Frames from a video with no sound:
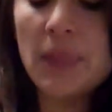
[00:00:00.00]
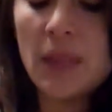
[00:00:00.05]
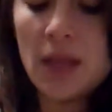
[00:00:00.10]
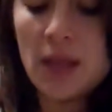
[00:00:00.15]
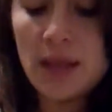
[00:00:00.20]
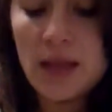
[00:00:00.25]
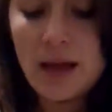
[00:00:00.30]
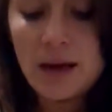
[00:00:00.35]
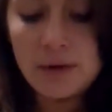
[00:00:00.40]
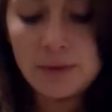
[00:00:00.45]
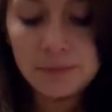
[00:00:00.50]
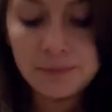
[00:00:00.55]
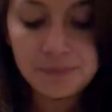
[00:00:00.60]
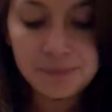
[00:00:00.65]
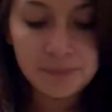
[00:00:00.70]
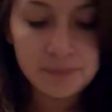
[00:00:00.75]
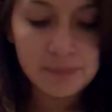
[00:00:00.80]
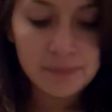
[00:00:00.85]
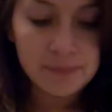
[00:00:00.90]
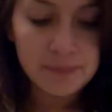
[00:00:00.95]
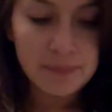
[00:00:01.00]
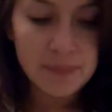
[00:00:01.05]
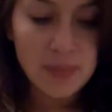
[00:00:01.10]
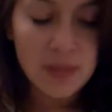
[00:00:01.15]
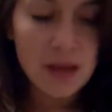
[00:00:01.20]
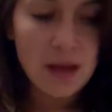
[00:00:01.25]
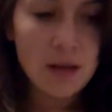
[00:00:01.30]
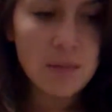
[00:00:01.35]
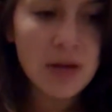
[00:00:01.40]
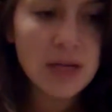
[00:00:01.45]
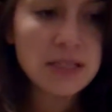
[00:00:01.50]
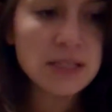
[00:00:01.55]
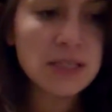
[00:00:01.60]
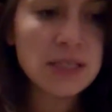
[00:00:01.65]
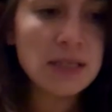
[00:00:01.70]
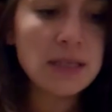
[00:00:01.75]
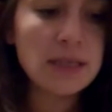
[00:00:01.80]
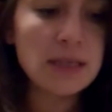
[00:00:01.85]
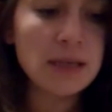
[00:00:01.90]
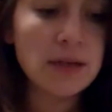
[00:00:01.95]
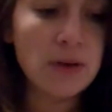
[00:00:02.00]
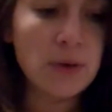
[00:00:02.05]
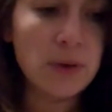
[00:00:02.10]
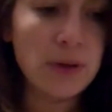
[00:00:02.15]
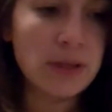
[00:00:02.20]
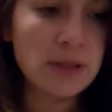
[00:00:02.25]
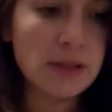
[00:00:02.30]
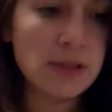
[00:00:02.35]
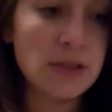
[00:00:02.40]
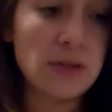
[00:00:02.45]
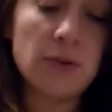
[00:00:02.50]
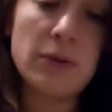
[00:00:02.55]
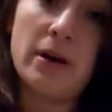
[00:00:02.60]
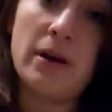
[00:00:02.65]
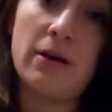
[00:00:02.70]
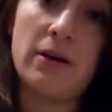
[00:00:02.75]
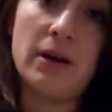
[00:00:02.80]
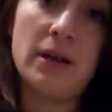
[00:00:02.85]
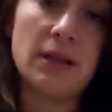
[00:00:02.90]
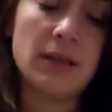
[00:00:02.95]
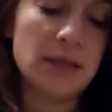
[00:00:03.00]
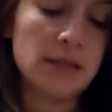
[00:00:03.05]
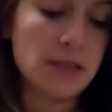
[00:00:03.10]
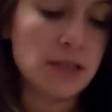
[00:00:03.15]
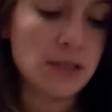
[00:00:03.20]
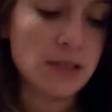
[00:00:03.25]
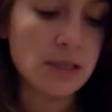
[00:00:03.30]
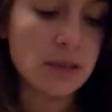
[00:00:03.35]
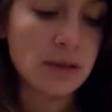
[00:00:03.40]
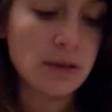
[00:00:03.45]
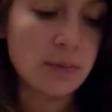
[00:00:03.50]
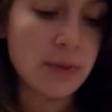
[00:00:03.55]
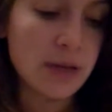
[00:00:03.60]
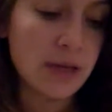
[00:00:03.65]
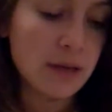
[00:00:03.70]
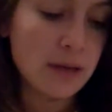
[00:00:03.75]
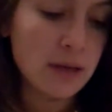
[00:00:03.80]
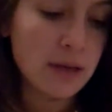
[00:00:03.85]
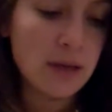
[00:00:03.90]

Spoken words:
Now, I'm actually going to aerate this just a little bit.